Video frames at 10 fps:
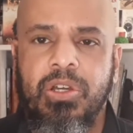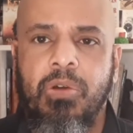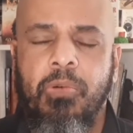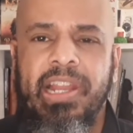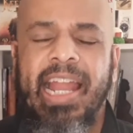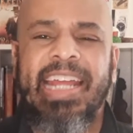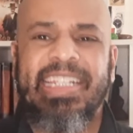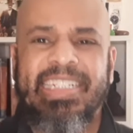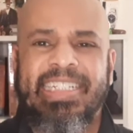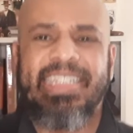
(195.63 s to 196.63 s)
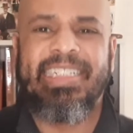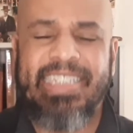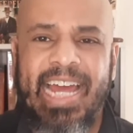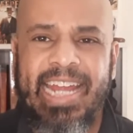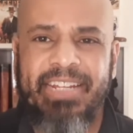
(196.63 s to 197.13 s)
We like this
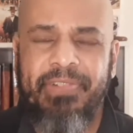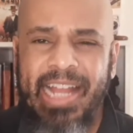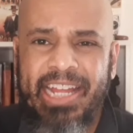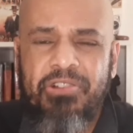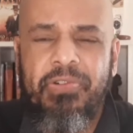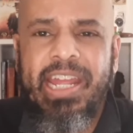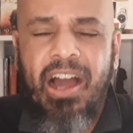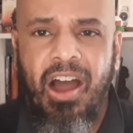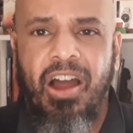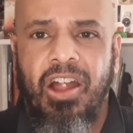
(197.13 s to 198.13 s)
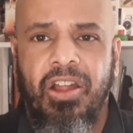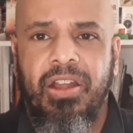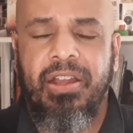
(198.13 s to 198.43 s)
society. We like who we are.